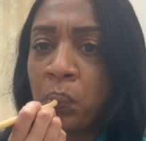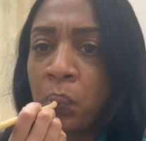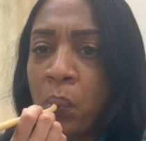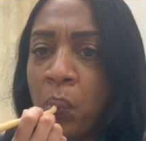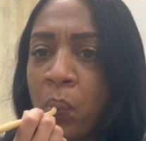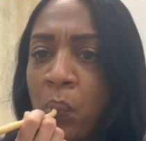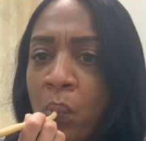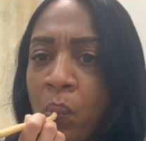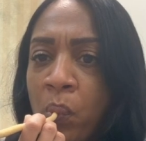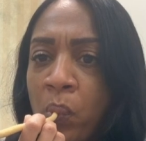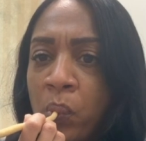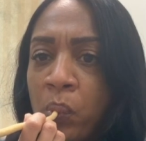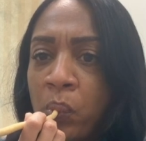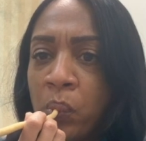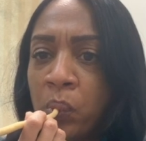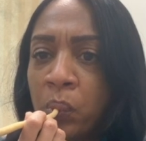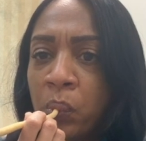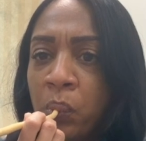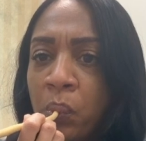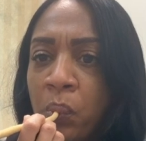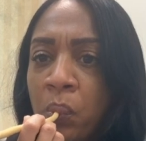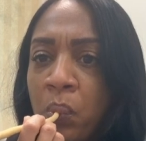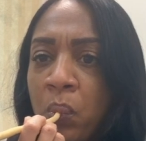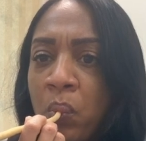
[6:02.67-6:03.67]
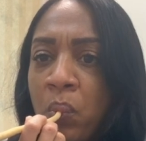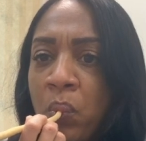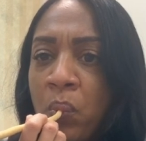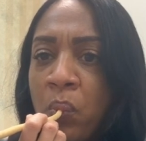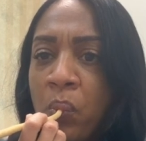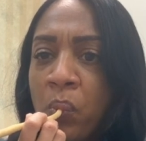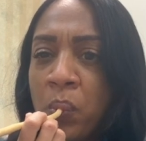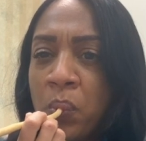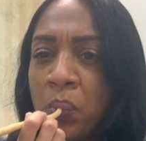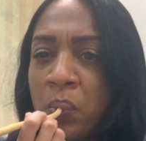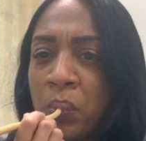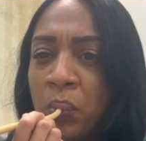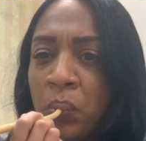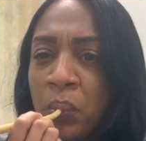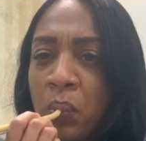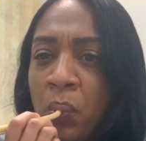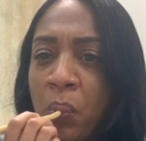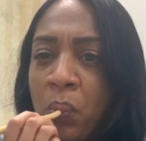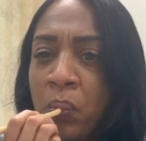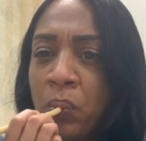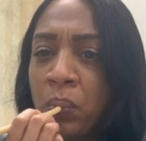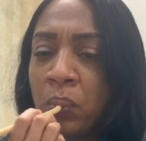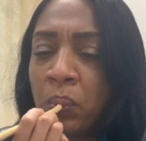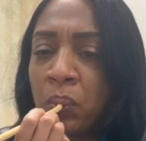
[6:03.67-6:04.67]

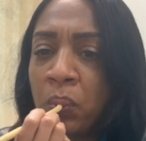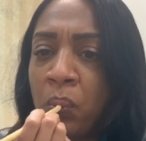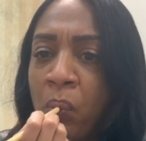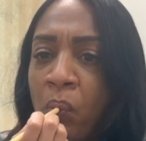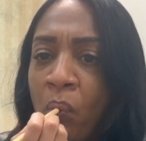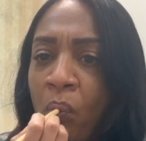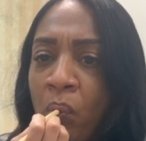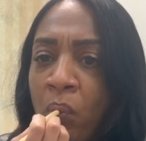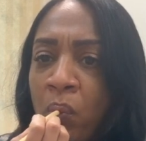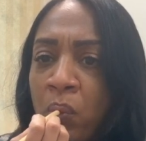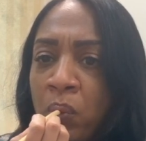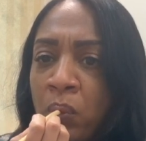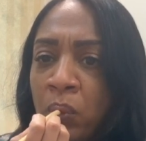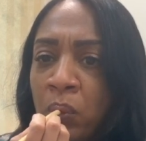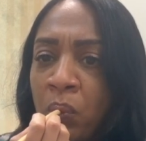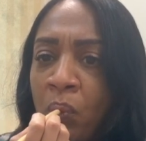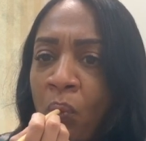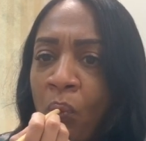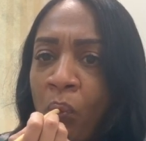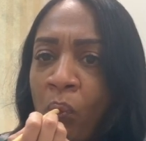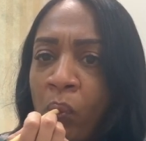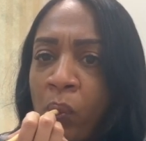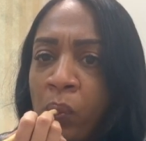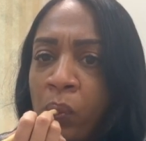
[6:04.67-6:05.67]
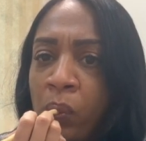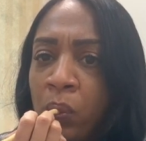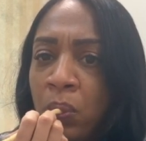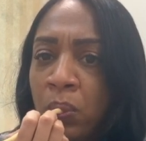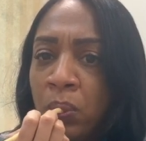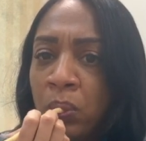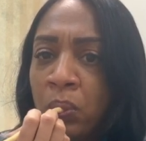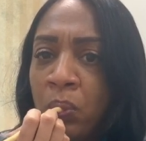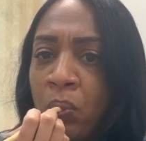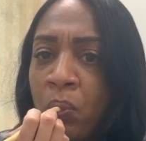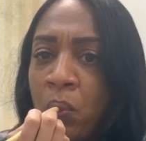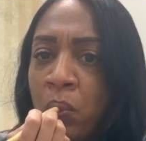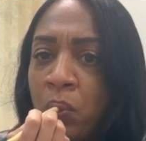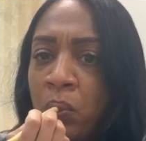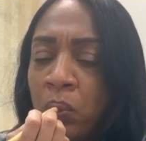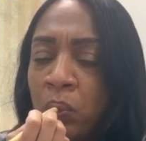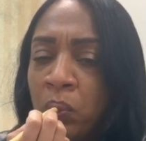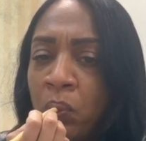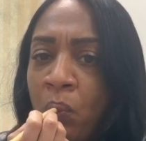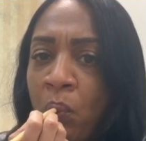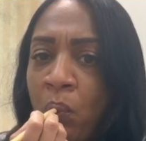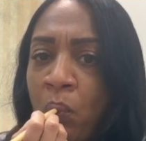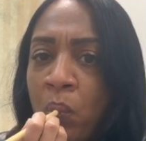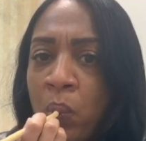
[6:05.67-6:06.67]

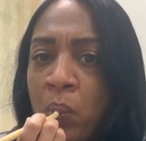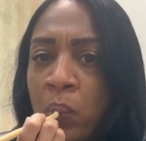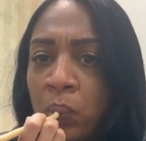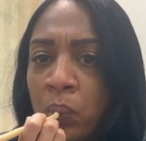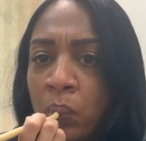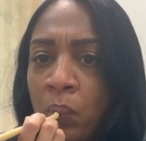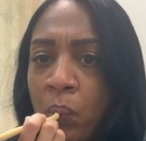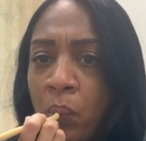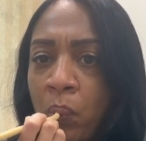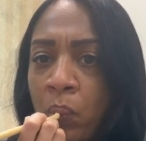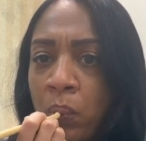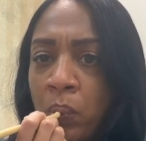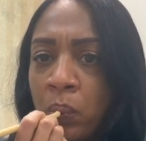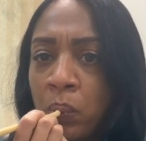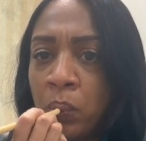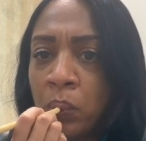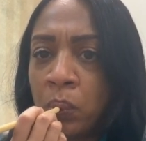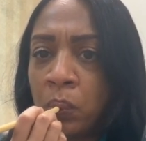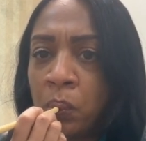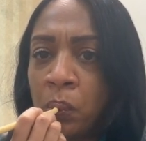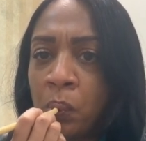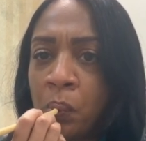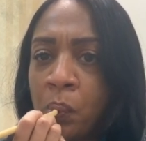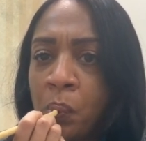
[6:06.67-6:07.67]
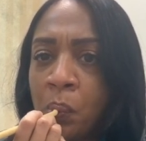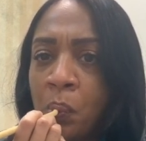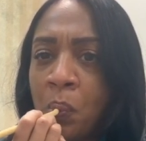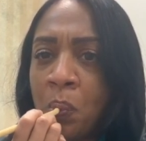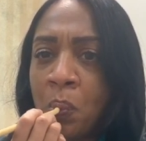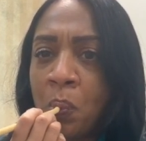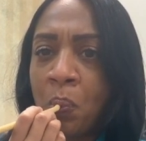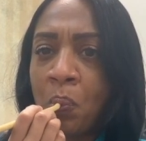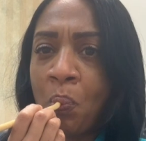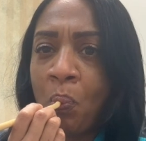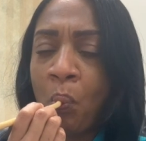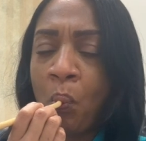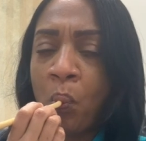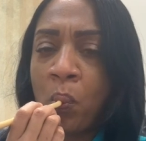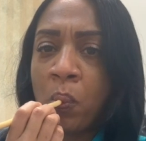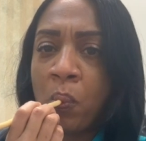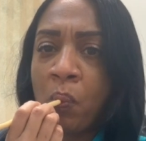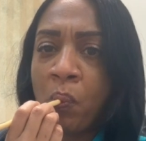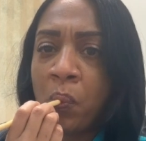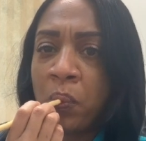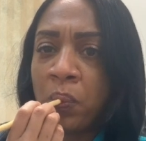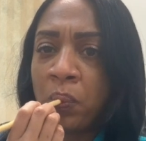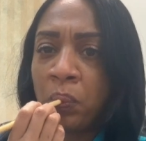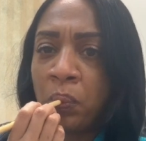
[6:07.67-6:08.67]

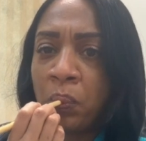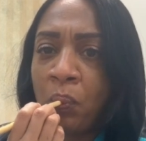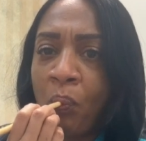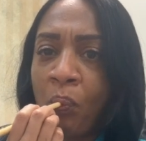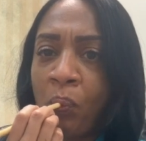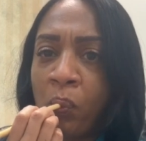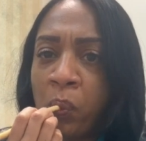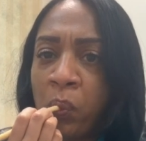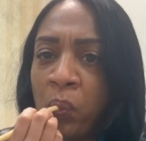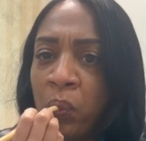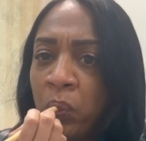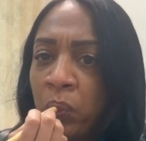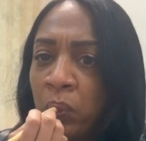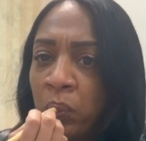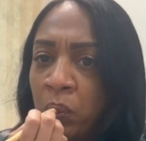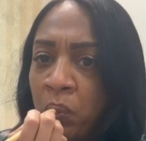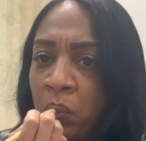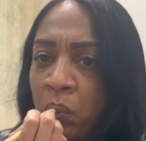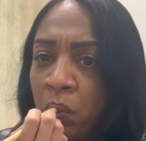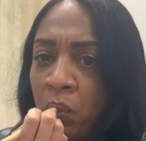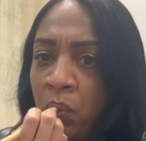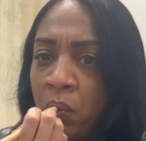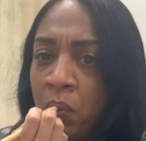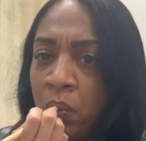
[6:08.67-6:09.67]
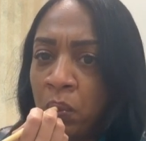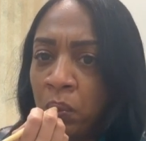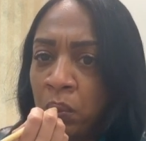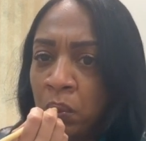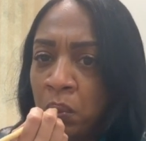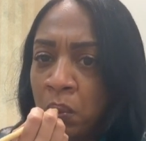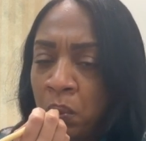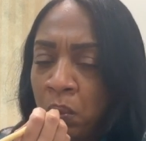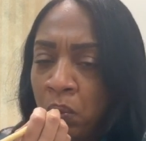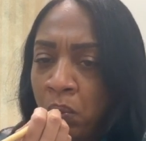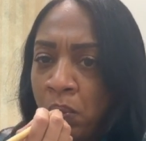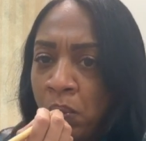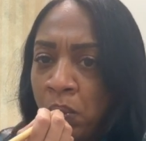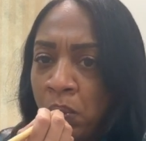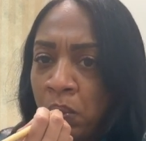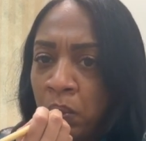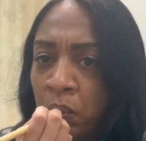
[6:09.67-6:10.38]
Nothing is said.